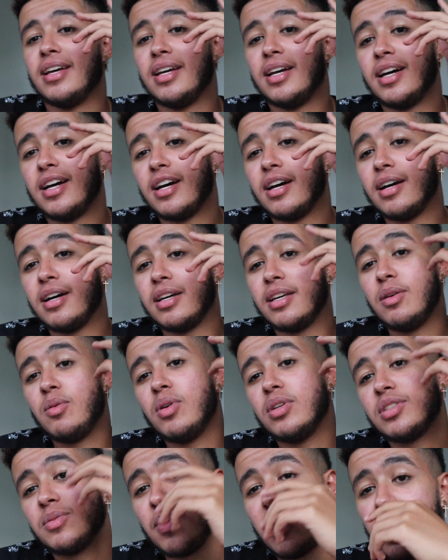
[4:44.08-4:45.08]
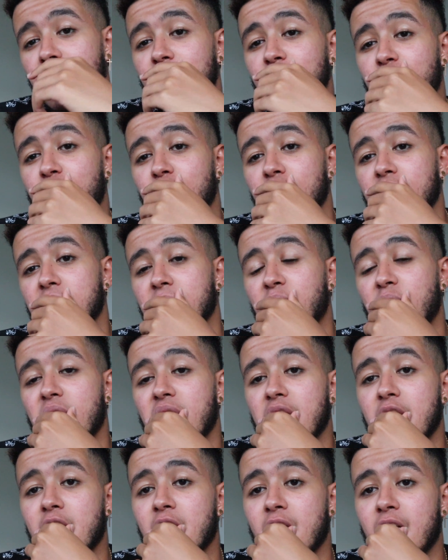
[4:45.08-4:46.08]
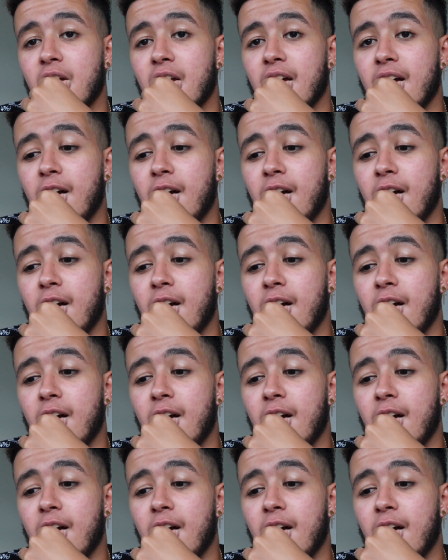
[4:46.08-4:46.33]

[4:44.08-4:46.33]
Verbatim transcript: Uh, he went to my high school as well.